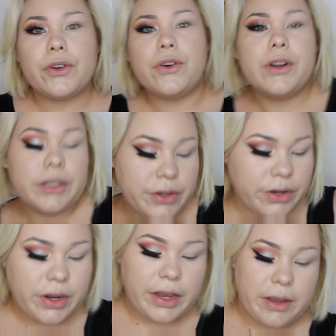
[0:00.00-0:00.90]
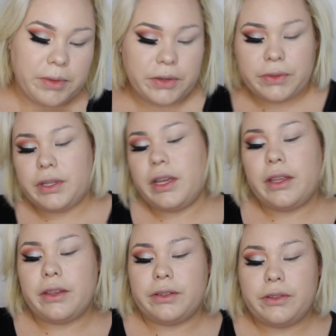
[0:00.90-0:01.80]
contour, I'm
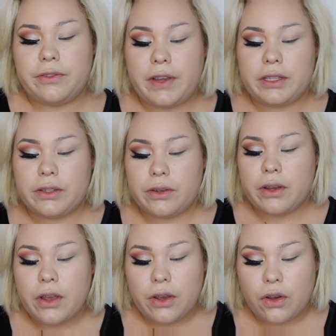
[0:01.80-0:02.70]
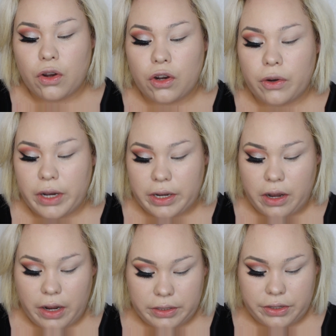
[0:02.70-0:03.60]
using the Too Faced Cocoa
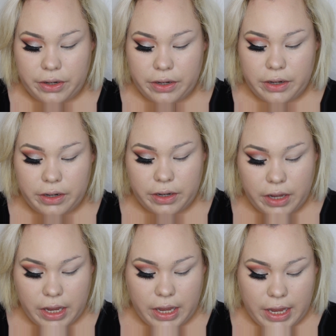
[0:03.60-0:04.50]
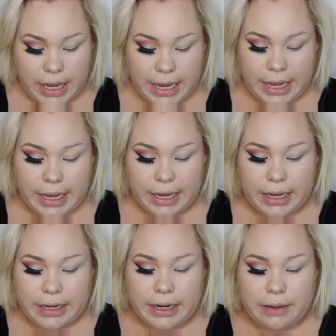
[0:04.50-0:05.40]
Contour,
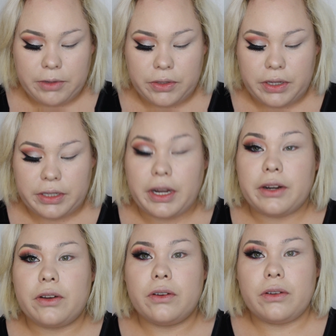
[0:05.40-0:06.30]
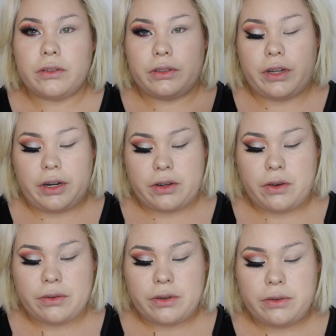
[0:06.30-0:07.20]
and I'm using dark
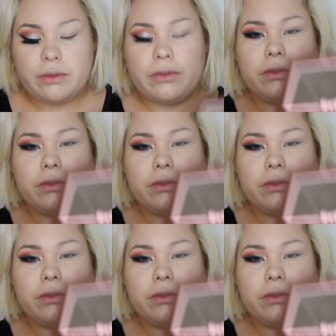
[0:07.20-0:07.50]
cocoa